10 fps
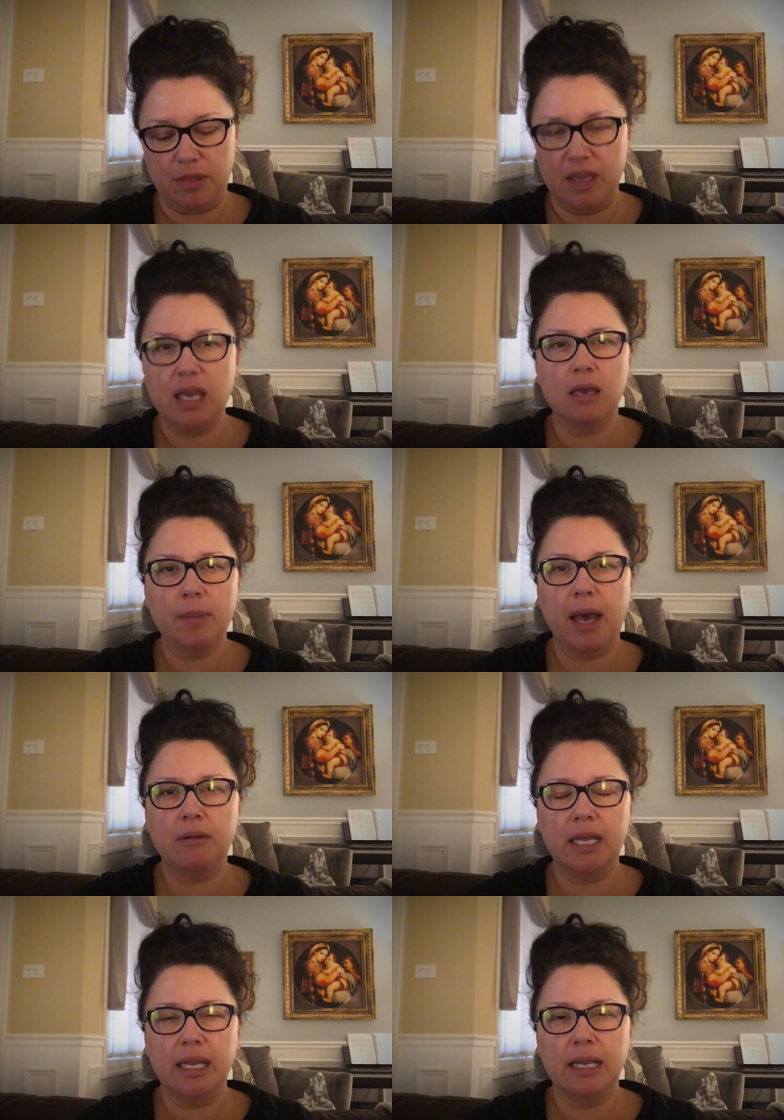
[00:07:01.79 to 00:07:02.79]
thinking
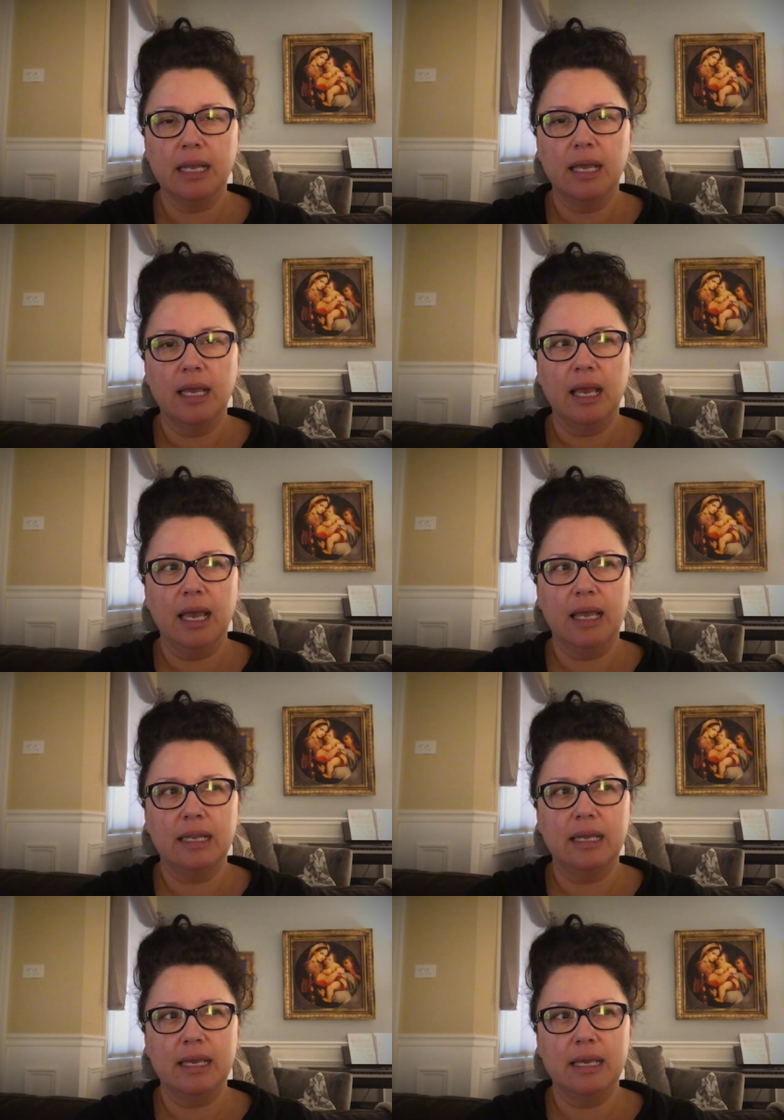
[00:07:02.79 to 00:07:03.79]
about it. And
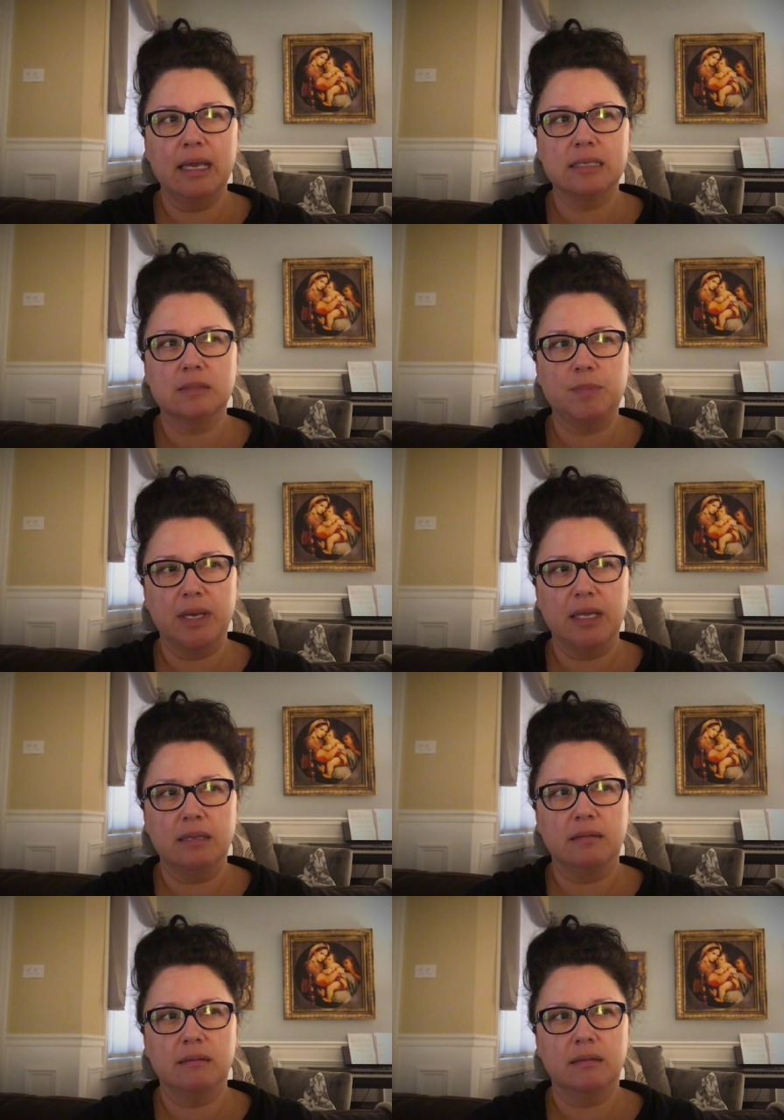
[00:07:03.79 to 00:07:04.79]
he has
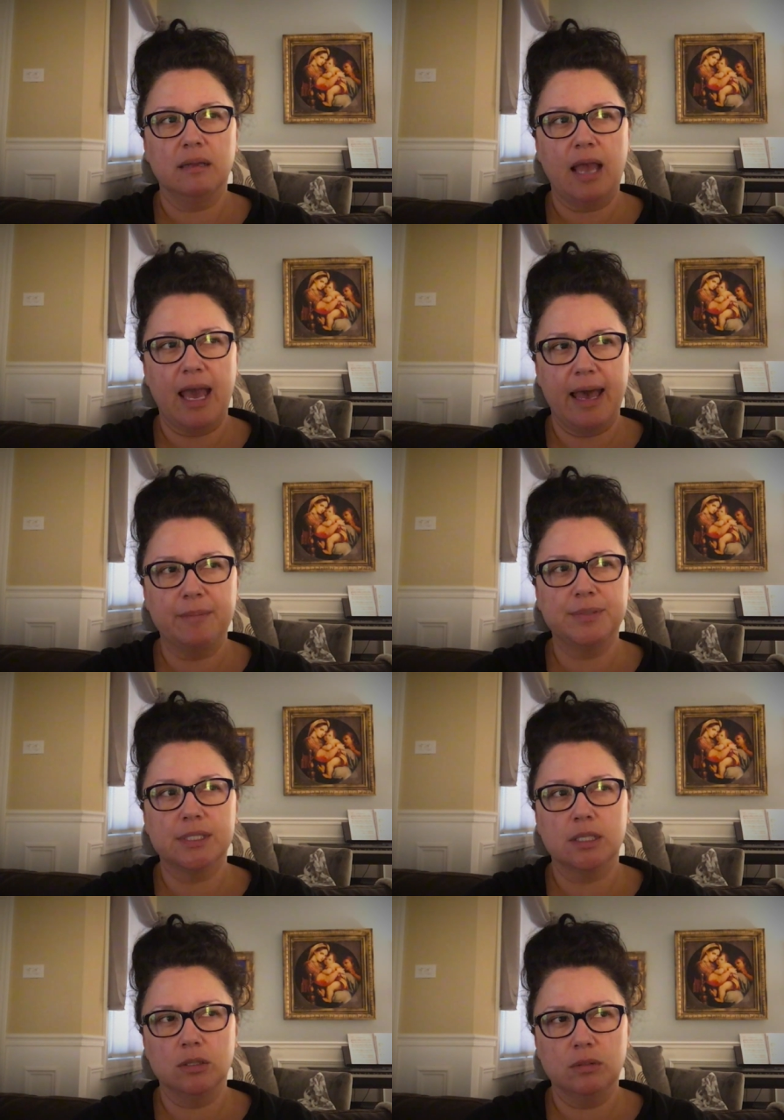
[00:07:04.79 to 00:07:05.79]
been
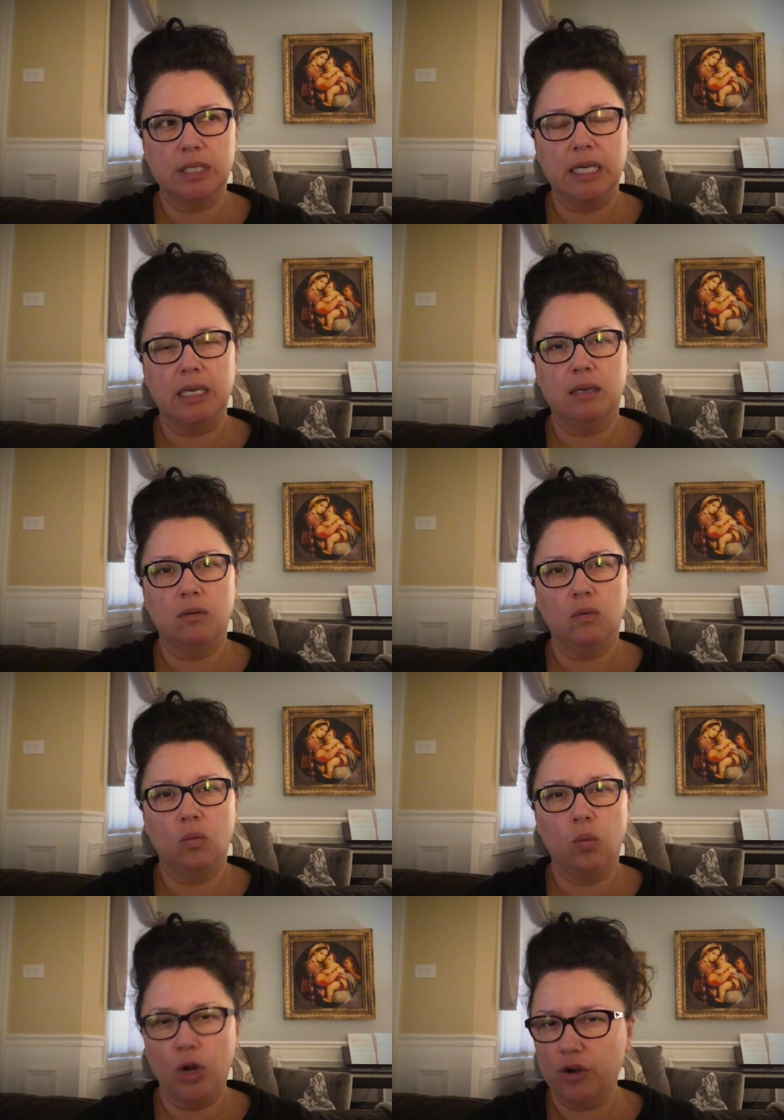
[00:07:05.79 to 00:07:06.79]
absolutely
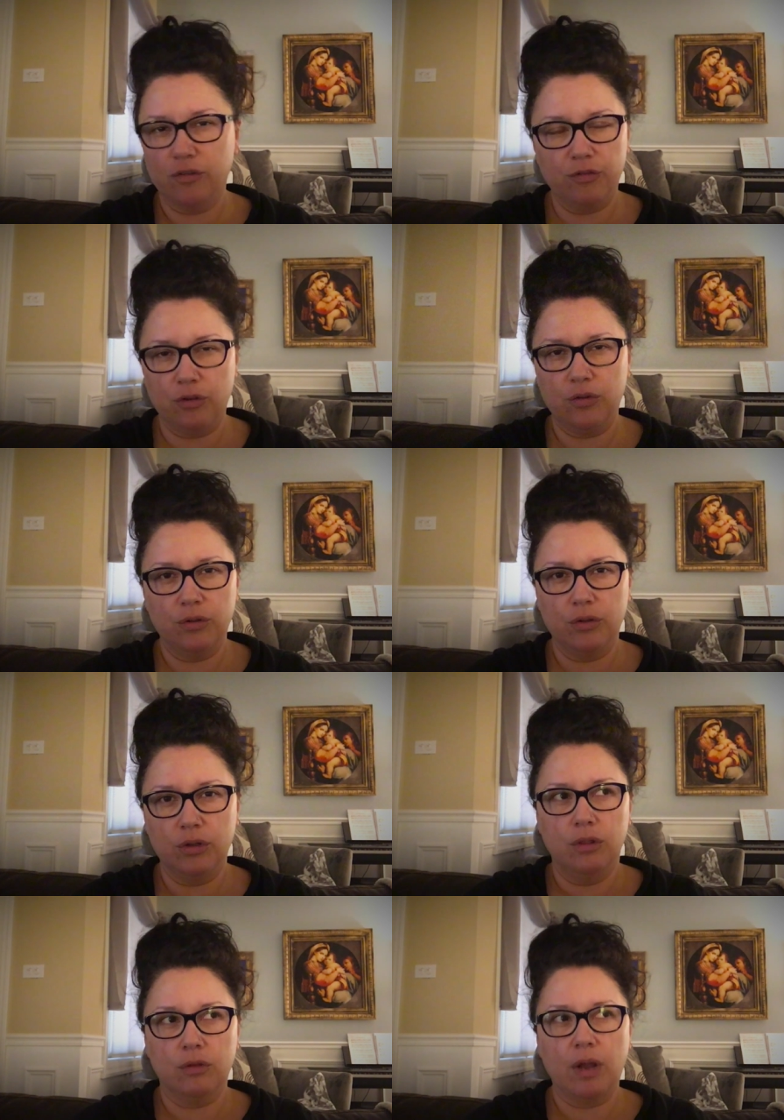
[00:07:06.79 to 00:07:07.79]
wonderful
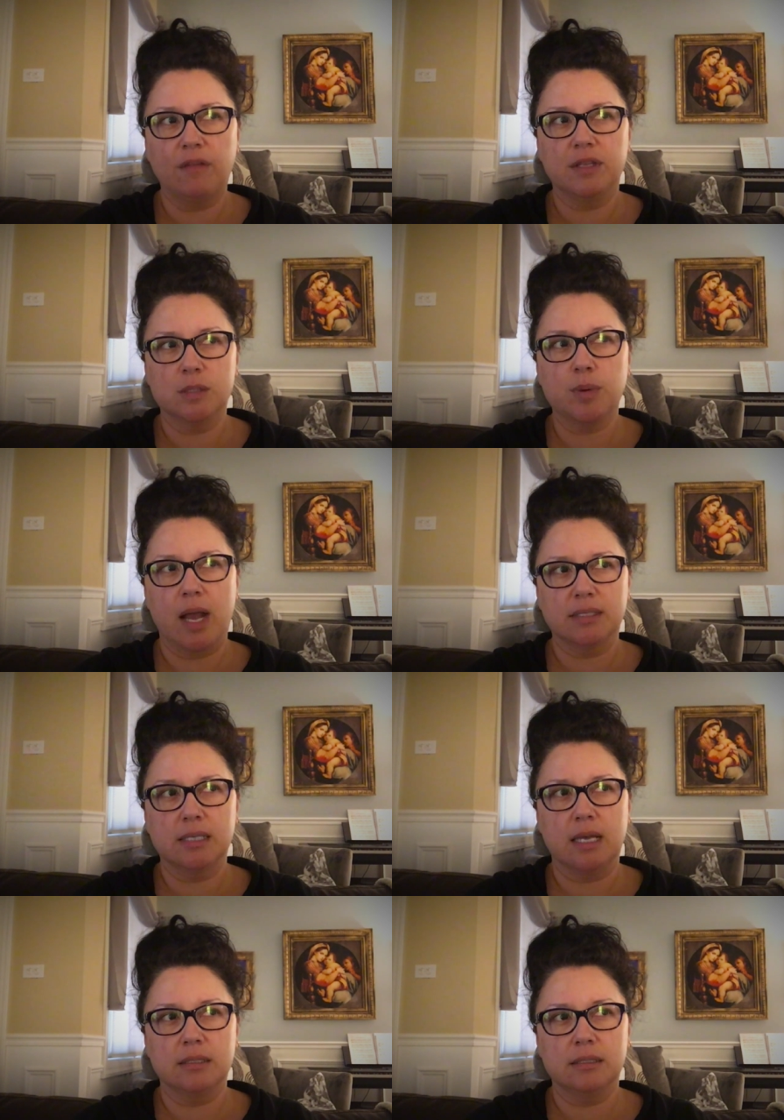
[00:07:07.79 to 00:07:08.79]
throughout this
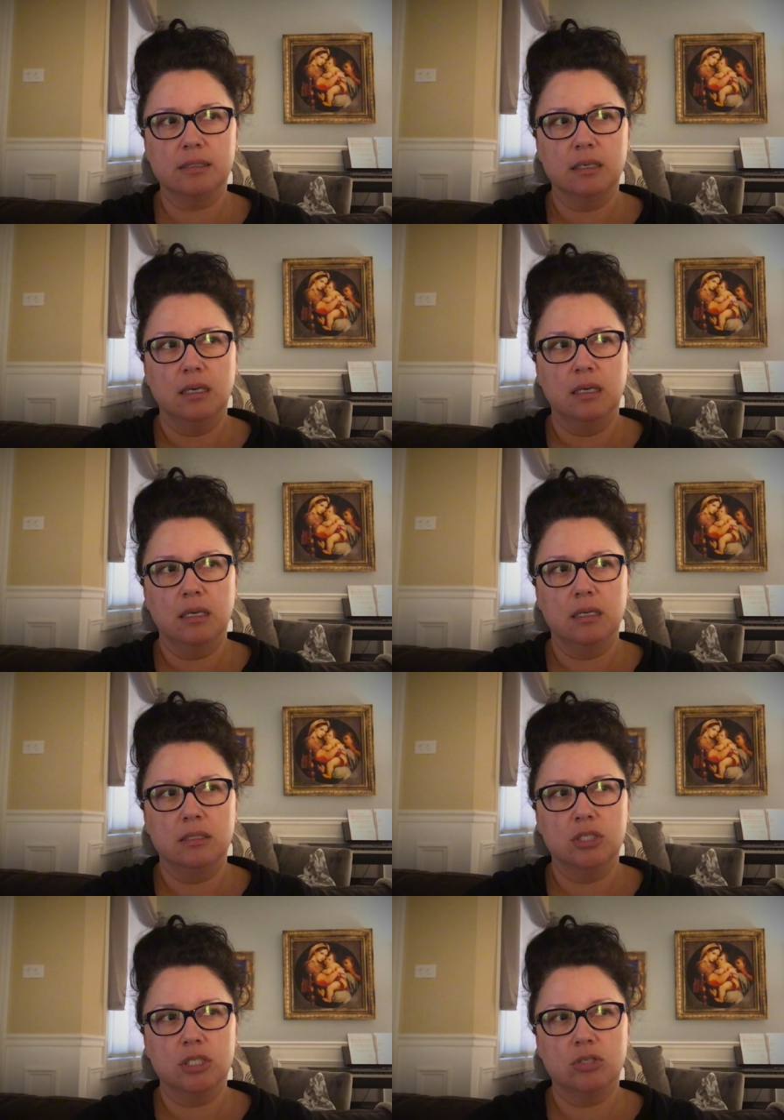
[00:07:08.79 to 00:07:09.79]
process in
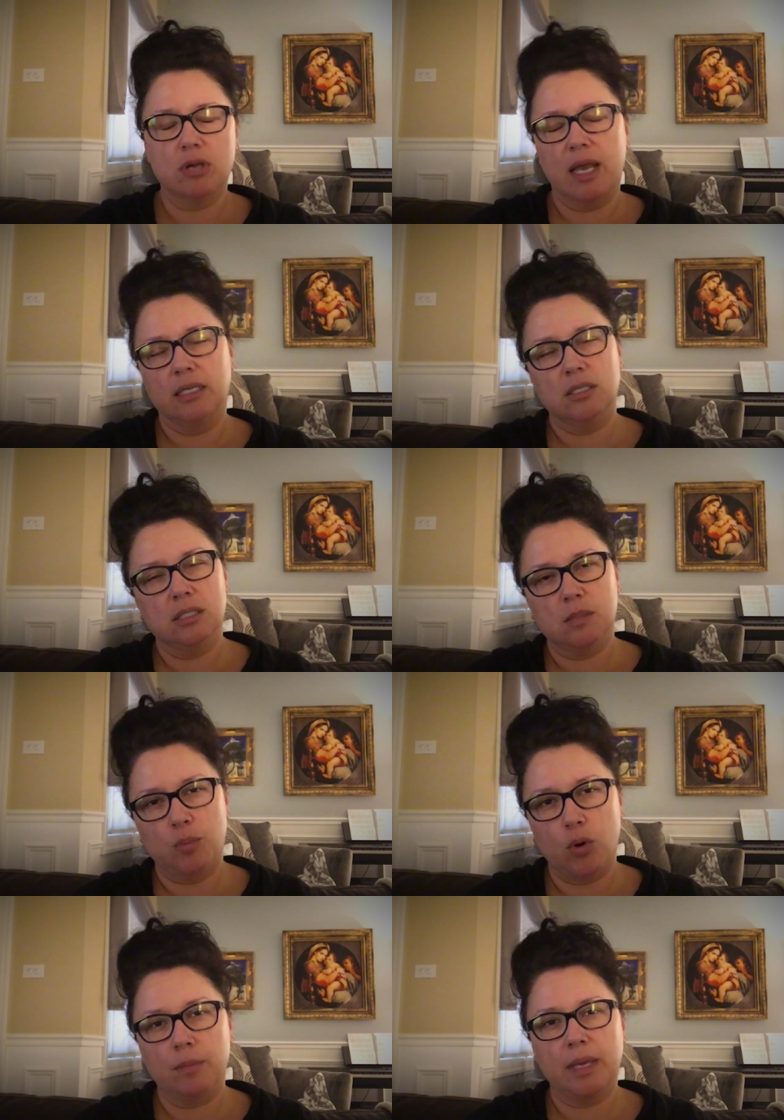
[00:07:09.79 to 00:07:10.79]
just trying to
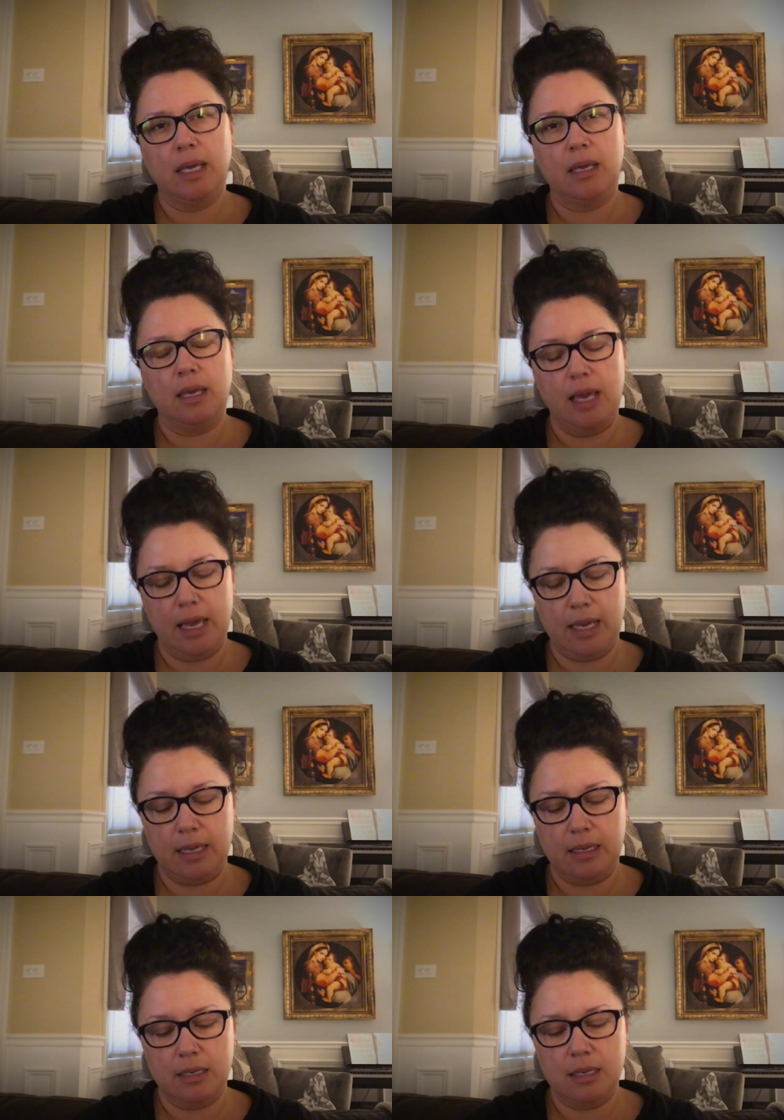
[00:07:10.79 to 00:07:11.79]
support me
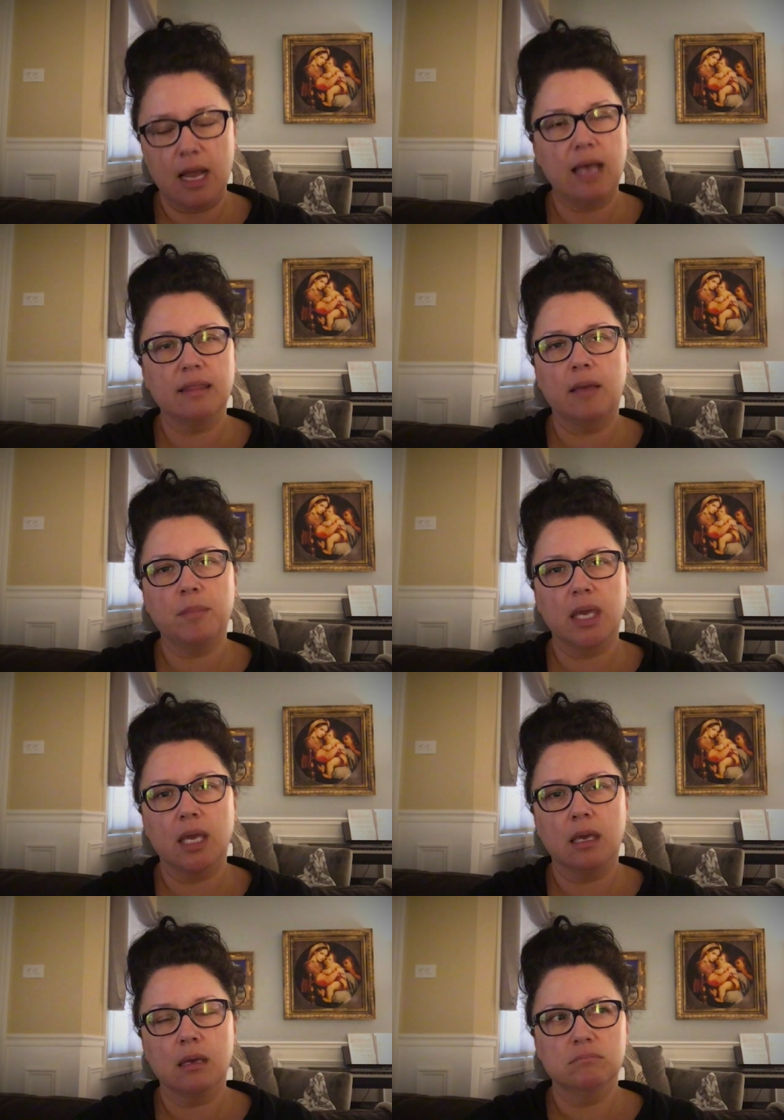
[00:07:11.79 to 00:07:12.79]
and not let
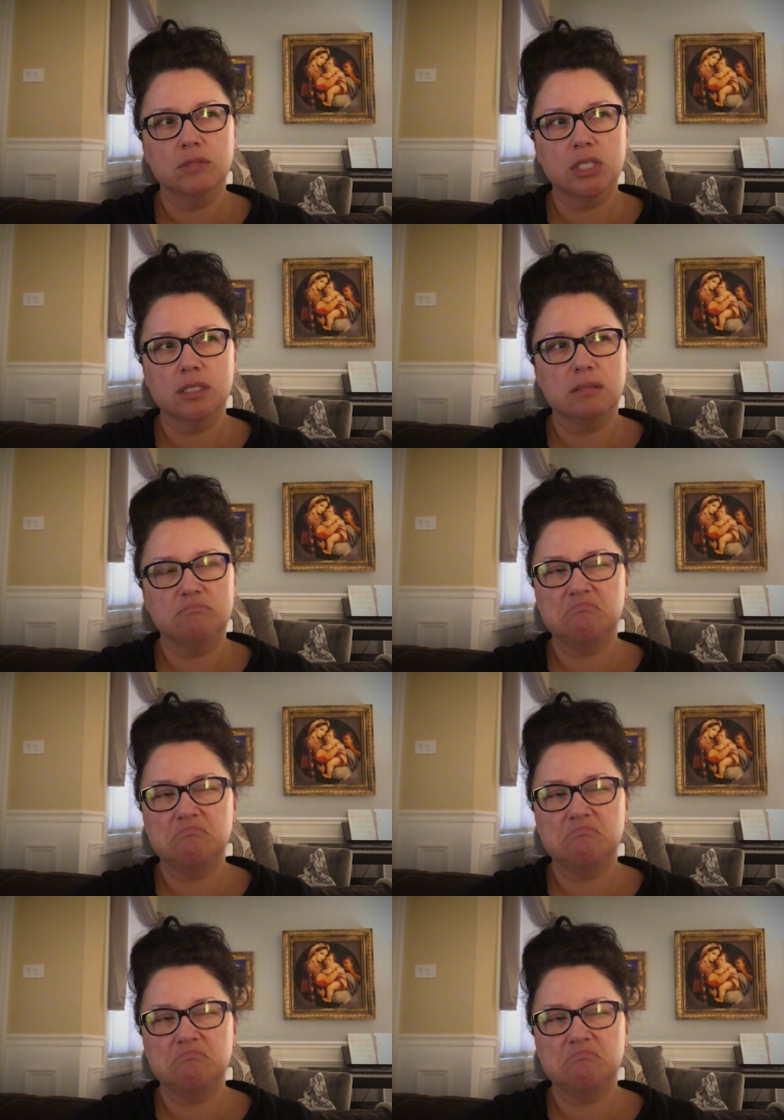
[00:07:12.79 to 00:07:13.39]
me just